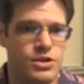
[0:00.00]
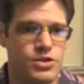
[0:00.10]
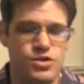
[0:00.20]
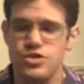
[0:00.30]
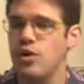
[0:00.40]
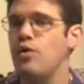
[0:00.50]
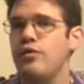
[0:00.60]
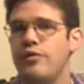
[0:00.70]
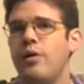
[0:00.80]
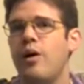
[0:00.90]
so
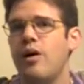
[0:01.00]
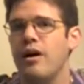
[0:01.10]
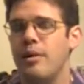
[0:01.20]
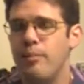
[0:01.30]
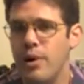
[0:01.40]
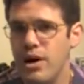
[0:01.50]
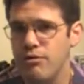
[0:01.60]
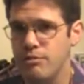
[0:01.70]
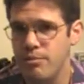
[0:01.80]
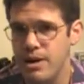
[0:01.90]
far
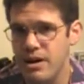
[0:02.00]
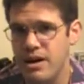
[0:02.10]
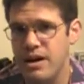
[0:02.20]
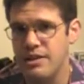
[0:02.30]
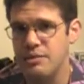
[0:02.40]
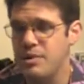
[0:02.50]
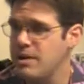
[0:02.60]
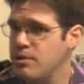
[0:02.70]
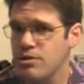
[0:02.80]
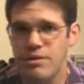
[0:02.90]
above and beyond the
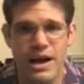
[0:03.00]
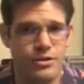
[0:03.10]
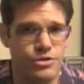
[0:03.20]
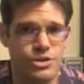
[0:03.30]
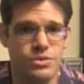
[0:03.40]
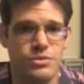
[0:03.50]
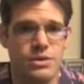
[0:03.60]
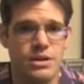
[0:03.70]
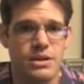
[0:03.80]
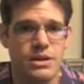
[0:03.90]
people around you,
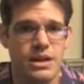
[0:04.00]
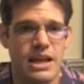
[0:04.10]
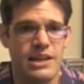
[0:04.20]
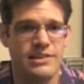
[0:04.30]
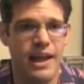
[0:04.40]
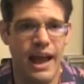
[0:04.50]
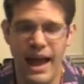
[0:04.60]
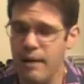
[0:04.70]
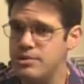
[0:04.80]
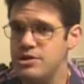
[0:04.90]
it's
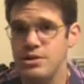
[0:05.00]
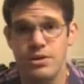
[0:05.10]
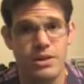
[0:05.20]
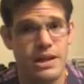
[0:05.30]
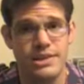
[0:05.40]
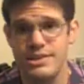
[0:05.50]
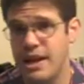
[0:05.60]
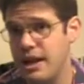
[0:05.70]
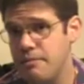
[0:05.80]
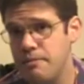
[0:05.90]
absolutely
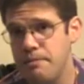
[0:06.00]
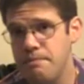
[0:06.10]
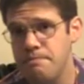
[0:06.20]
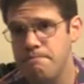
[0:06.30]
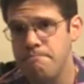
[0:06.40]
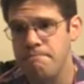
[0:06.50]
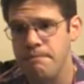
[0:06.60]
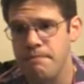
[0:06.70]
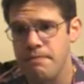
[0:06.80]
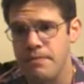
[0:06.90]
insane.
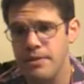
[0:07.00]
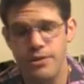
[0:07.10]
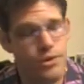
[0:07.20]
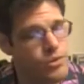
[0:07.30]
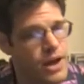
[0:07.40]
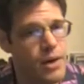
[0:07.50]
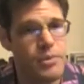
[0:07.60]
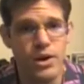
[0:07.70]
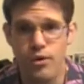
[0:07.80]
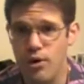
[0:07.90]
Do not
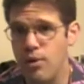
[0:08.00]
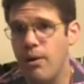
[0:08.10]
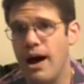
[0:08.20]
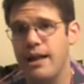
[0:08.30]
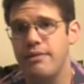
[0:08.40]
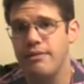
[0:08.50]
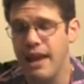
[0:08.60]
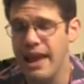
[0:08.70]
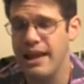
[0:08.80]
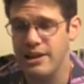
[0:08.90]
be a robot.
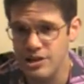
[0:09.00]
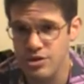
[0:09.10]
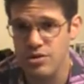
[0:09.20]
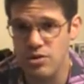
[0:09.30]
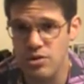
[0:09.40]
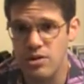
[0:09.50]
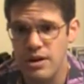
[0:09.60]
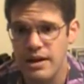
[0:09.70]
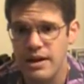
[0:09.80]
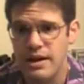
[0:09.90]
Take control
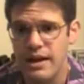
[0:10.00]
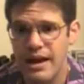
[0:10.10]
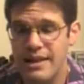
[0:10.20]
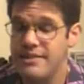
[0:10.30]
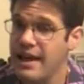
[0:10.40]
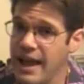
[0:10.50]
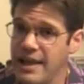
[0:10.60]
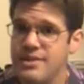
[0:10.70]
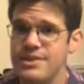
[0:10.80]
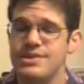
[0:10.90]
and
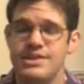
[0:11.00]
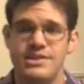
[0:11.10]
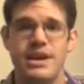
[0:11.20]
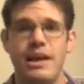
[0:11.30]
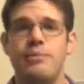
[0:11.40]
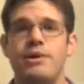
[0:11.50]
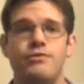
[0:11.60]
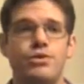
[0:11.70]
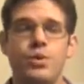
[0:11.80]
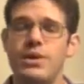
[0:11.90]
take this assignment
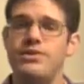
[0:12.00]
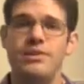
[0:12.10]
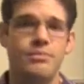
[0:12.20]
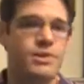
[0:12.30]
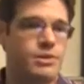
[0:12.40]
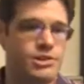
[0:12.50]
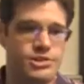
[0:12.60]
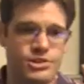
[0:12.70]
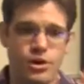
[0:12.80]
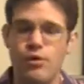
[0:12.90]
of doing something
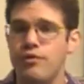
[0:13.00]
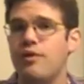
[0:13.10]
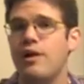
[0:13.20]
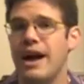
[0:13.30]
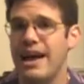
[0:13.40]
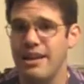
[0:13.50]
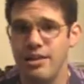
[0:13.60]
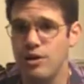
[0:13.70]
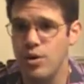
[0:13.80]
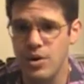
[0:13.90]
so far out of
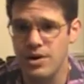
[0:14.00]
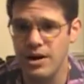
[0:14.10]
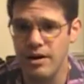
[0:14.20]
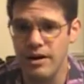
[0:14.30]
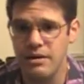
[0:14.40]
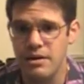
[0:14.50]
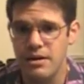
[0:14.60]
the ordinary